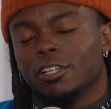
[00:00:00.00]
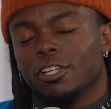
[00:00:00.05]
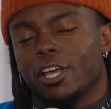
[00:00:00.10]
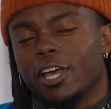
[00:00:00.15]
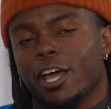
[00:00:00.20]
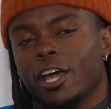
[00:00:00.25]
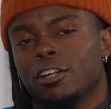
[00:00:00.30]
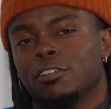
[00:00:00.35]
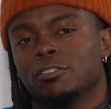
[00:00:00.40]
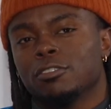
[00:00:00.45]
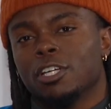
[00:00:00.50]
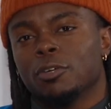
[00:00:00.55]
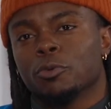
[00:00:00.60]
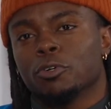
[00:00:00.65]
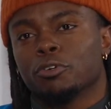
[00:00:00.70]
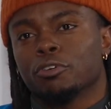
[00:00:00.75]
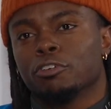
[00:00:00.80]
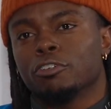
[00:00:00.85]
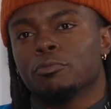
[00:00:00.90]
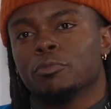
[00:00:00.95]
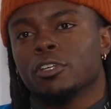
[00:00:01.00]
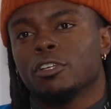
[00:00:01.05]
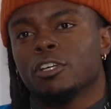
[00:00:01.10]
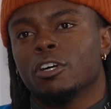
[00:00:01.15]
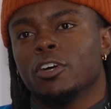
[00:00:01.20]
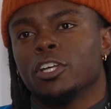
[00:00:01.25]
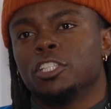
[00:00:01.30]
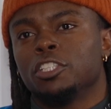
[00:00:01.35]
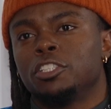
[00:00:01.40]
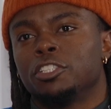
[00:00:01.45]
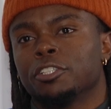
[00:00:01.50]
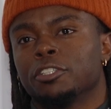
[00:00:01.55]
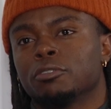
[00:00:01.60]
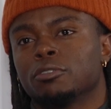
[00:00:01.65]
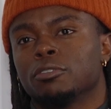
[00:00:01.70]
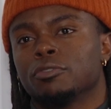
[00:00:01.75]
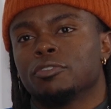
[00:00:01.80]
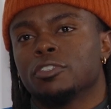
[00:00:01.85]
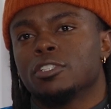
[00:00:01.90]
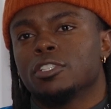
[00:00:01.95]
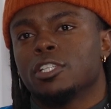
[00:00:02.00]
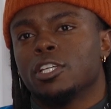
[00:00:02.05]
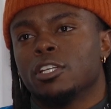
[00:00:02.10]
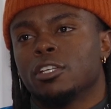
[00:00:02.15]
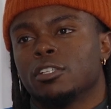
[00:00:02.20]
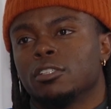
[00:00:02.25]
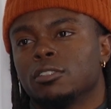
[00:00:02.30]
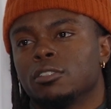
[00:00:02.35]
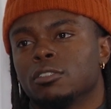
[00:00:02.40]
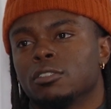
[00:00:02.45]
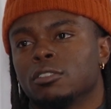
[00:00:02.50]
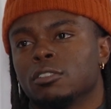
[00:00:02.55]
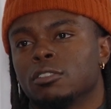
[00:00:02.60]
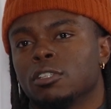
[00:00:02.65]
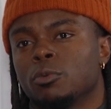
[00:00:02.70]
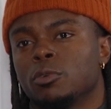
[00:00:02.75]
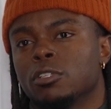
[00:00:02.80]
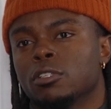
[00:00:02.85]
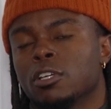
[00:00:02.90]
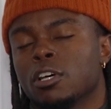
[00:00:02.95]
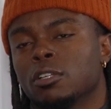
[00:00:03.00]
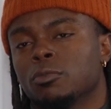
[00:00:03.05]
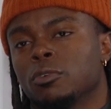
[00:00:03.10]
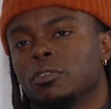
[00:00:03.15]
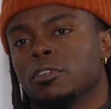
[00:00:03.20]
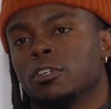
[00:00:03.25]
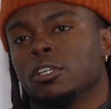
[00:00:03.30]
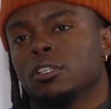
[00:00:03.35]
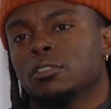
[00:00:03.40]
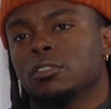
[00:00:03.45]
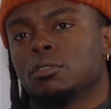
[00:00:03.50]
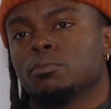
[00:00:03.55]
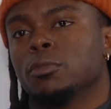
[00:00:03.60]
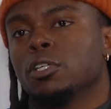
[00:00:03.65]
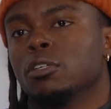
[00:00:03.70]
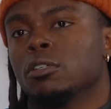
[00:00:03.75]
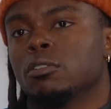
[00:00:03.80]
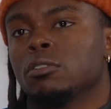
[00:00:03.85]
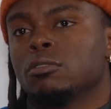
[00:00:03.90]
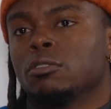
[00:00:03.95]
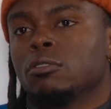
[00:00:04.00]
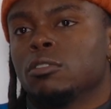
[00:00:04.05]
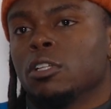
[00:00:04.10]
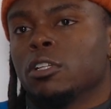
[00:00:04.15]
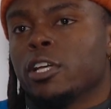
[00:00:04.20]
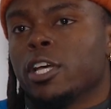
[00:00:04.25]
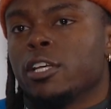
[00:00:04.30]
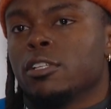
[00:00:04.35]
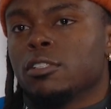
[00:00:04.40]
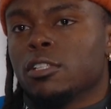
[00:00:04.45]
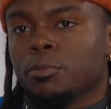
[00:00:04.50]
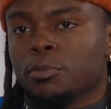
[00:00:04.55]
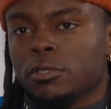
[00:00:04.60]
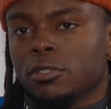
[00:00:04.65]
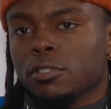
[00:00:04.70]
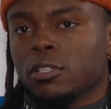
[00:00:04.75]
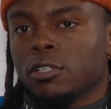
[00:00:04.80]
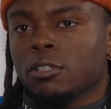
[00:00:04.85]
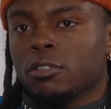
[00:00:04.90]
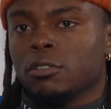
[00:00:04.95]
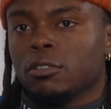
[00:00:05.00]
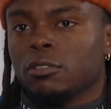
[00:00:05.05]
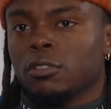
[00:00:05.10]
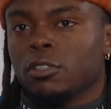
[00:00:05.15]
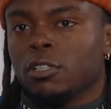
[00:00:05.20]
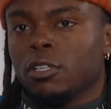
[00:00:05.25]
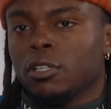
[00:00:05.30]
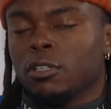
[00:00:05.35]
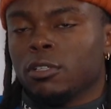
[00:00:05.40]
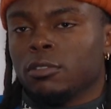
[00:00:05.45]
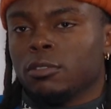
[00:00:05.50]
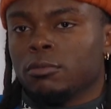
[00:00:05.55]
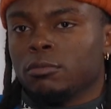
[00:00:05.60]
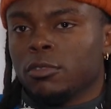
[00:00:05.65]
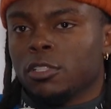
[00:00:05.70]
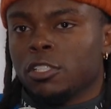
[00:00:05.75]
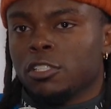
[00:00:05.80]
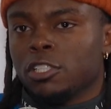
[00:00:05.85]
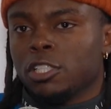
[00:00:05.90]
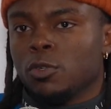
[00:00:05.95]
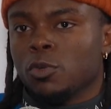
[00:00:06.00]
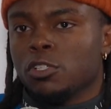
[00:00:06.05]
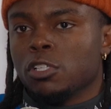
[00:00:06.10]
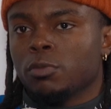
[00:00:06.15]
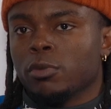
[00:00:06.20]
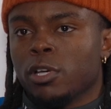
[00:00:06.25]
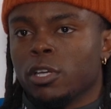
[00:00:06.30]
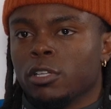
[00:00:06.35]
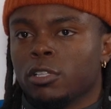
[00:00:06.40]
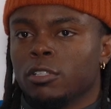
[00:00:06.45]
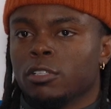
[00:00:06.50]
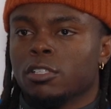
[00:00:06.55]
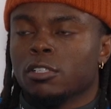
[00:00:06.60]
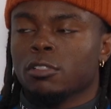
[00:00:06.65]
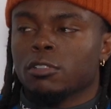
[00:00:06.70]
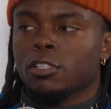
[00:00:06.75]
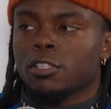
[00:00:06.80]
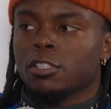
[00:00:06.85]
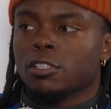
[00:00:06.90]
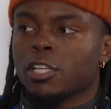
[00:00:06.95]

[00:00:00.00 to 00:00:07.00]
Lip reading: How does recruitment go in general for tennis? We talked with Simone on the last episode, and she was explaining the